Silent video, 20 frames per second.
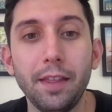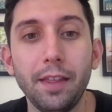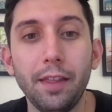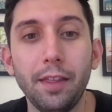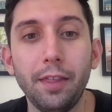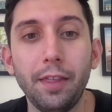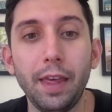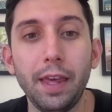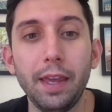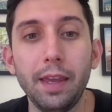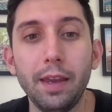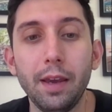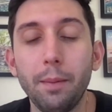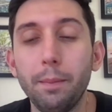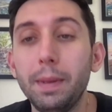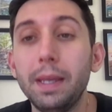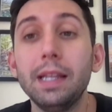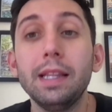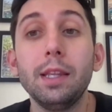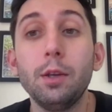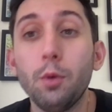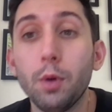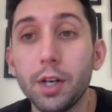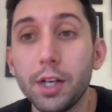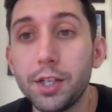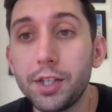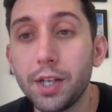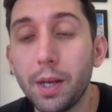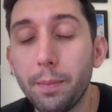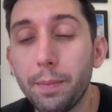they immediately
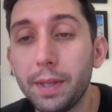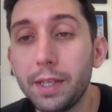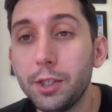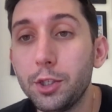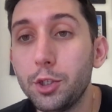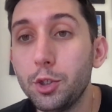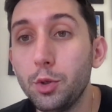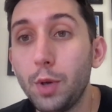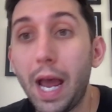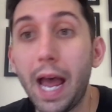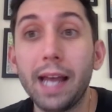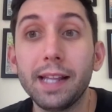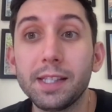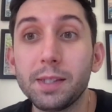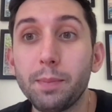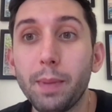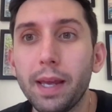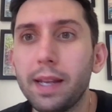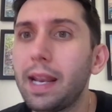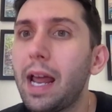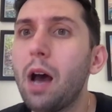want to jump into ad spend.